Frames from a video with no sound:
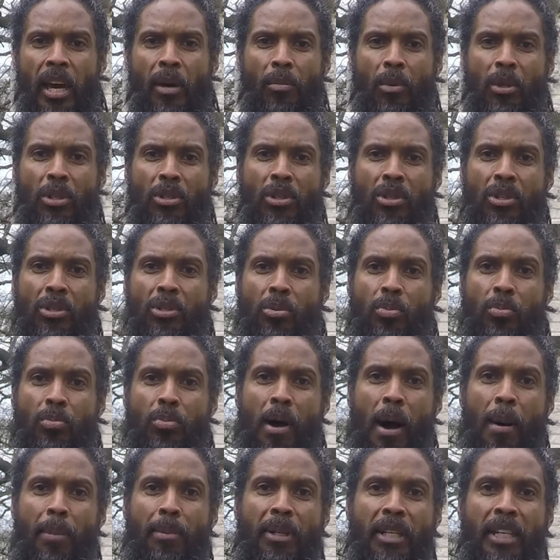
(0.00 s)
which is
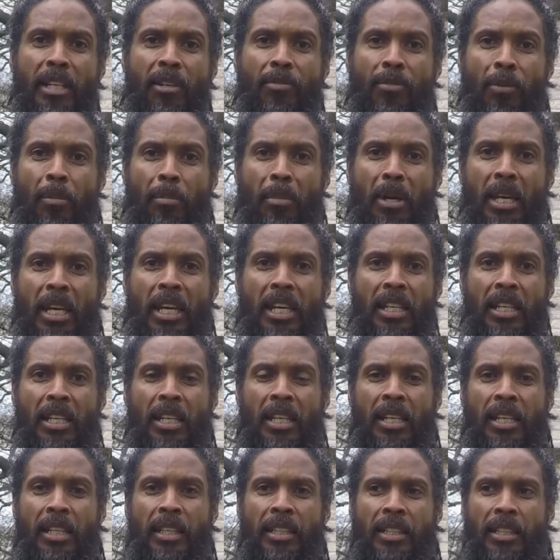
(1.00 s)
probably for me
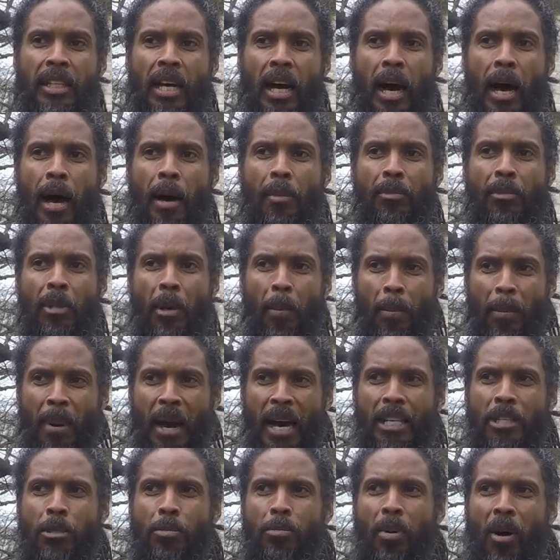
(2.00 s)
the
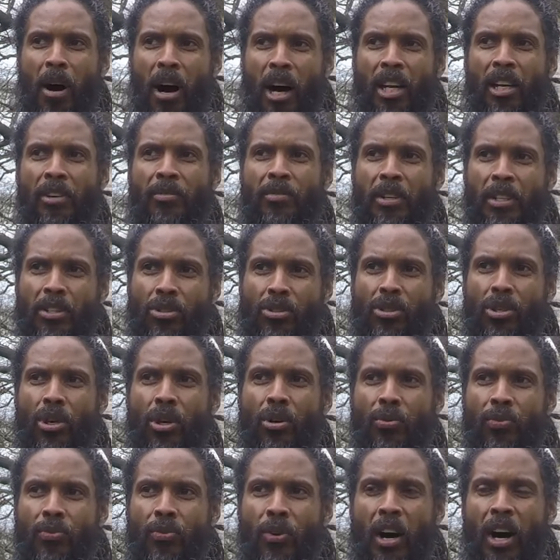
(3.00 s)
best part of it
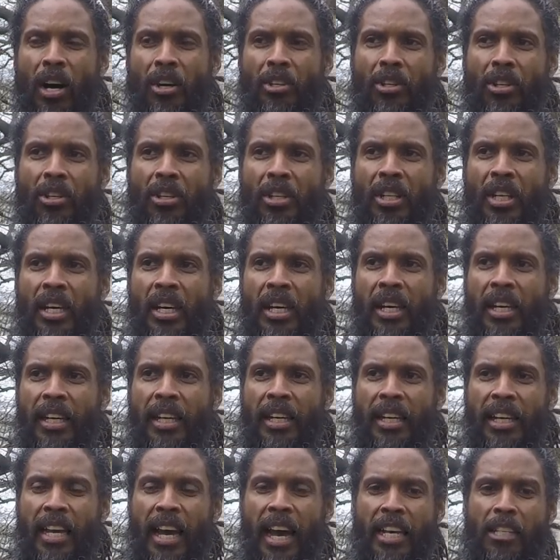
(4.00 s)
so far.
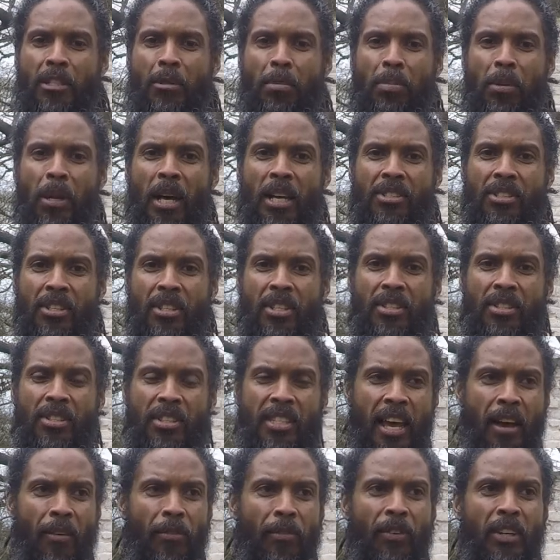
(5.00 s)
It has pluses,
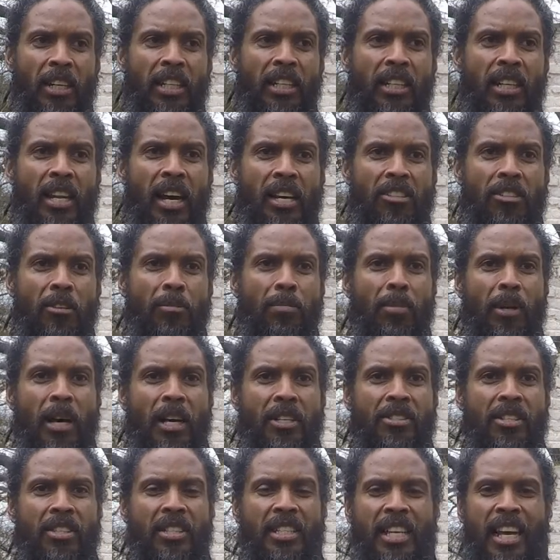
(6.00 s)
definitely lots of
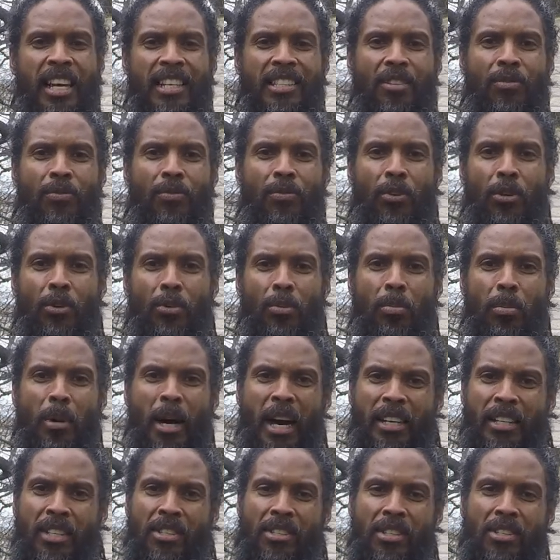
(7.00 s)
pluses, has a few
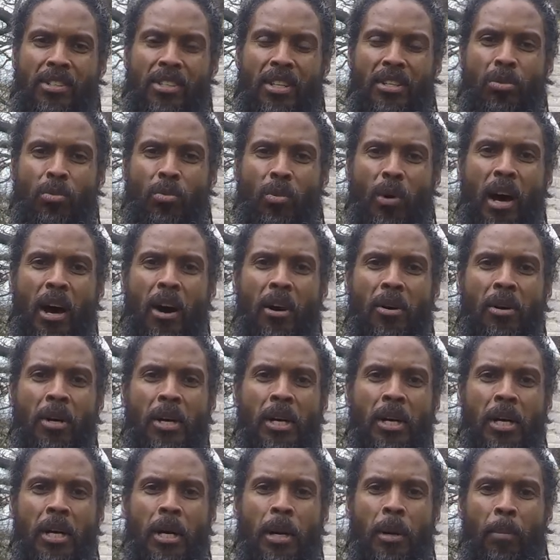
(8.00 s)
minuses as well,
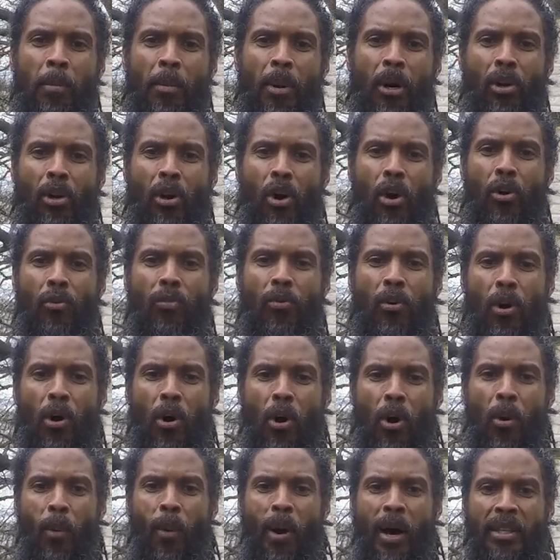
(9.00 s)
but
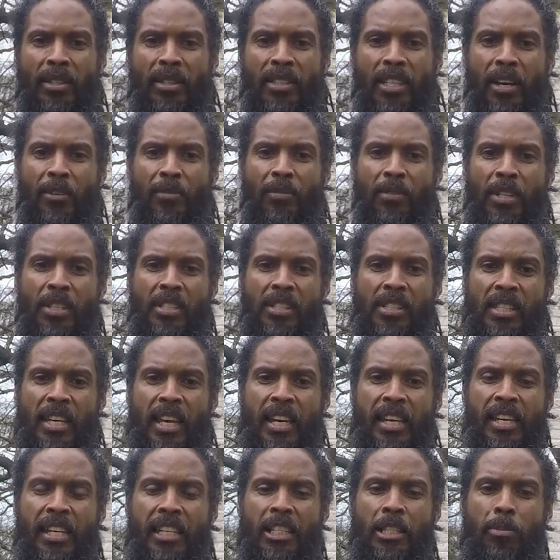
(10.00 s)
overall I'd definitely
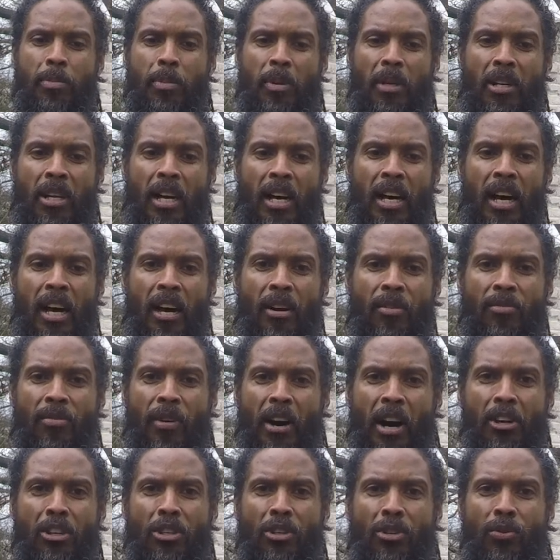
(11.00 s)
say it's been
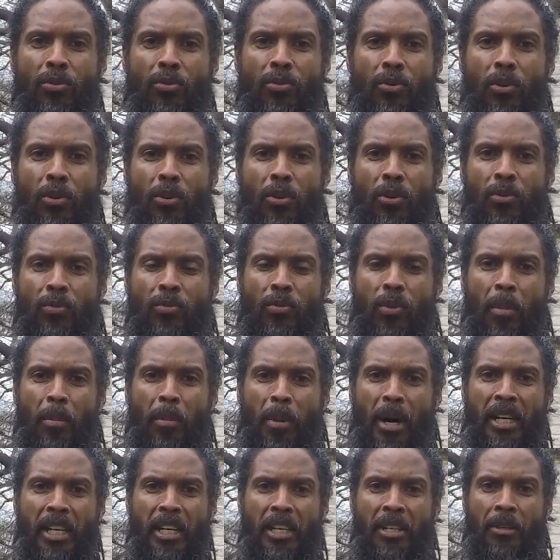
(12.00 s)
value for
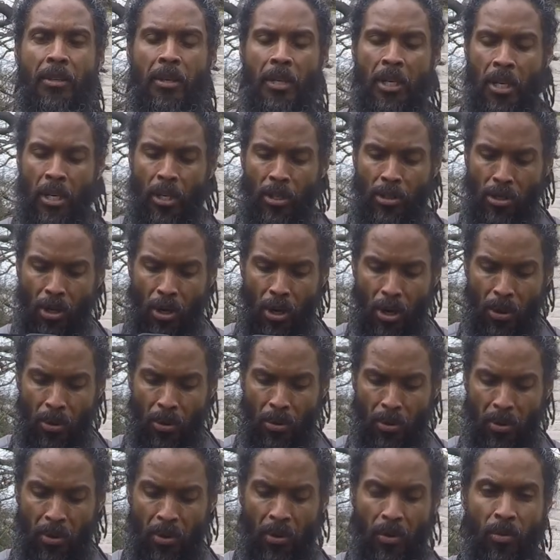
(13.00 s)
money.
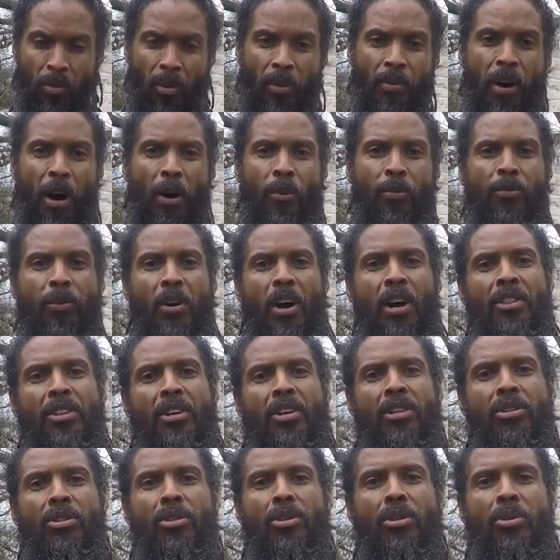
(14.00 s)
So without
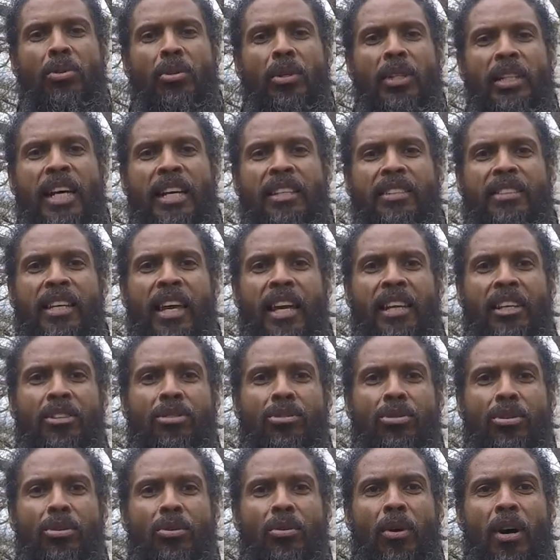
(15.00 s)
further ado, let's get
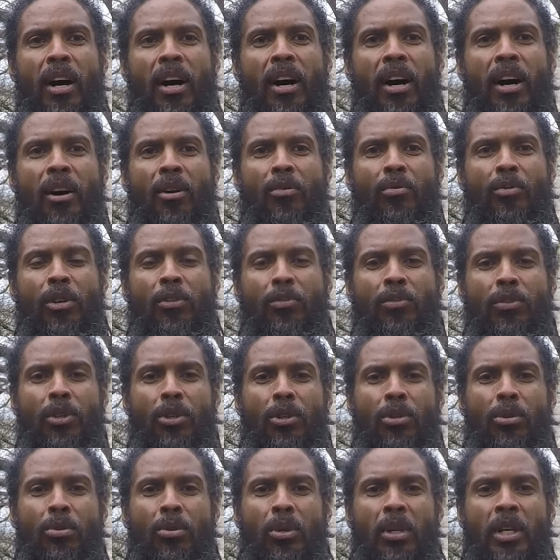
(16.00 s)
into our
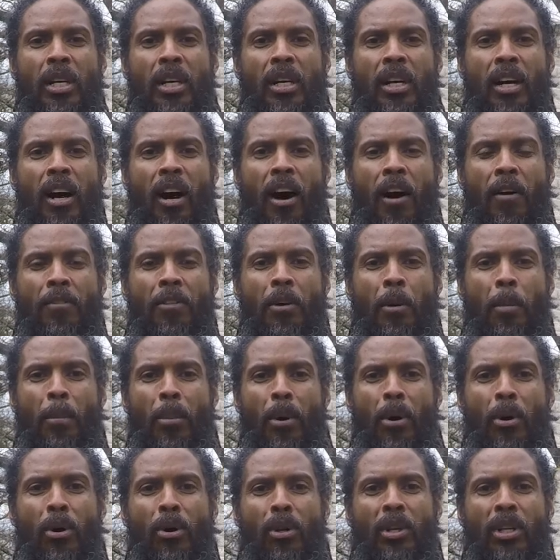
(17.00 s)
review of the
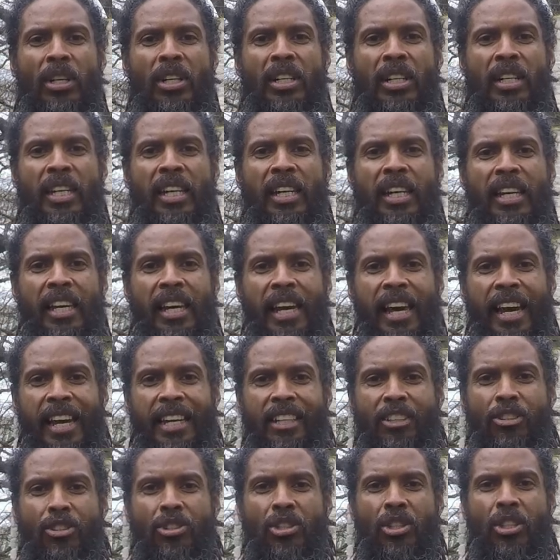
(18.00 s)
Polar
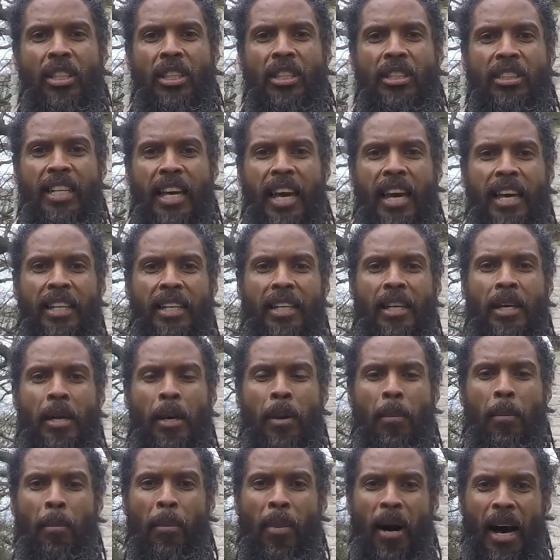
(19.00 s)
H10.
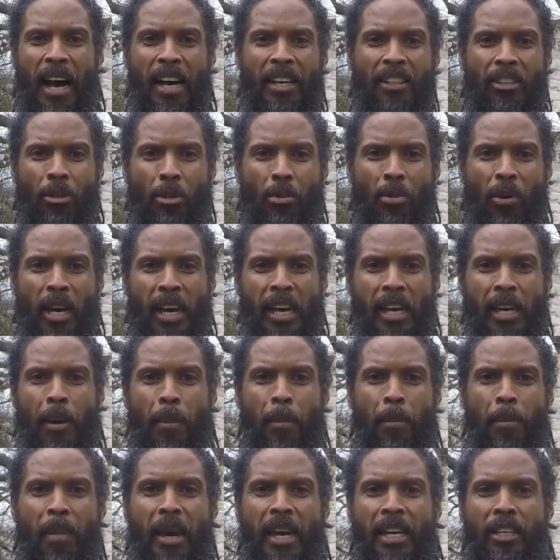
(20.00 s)
By the way,
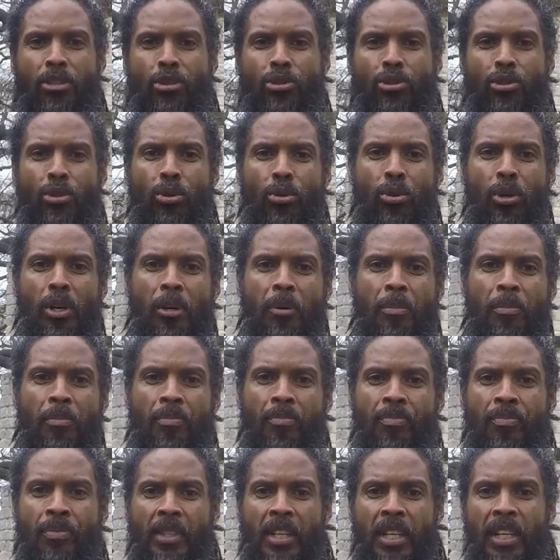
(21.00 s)
make sure
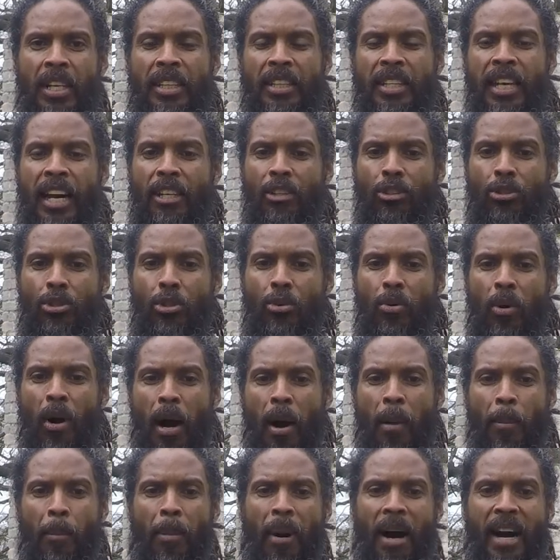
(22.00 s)
that you
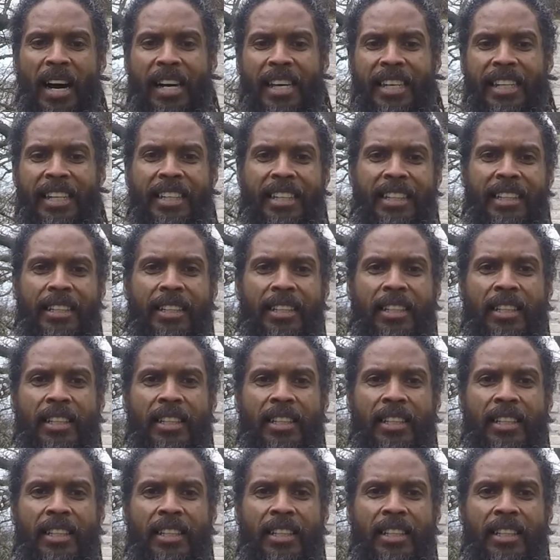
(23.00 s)
are buying